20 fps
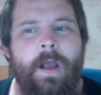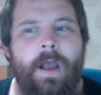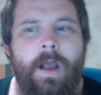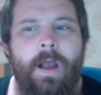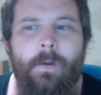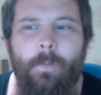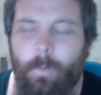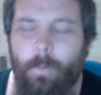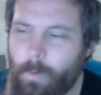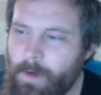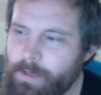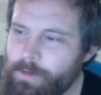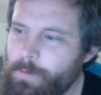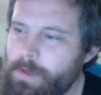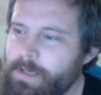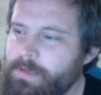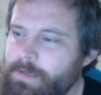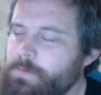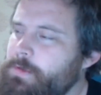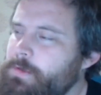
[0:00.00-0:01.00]
What do
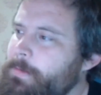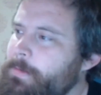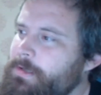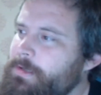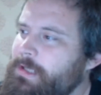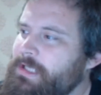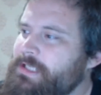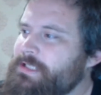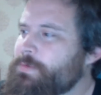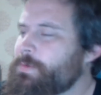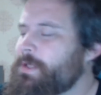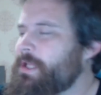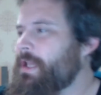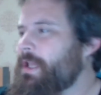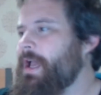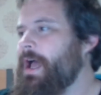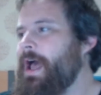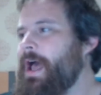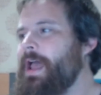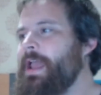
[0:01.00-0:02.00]
I talk about this
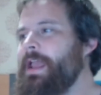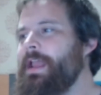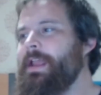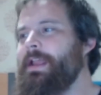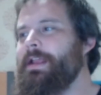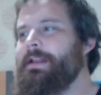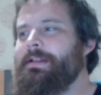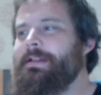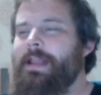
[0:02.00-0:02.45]
week? I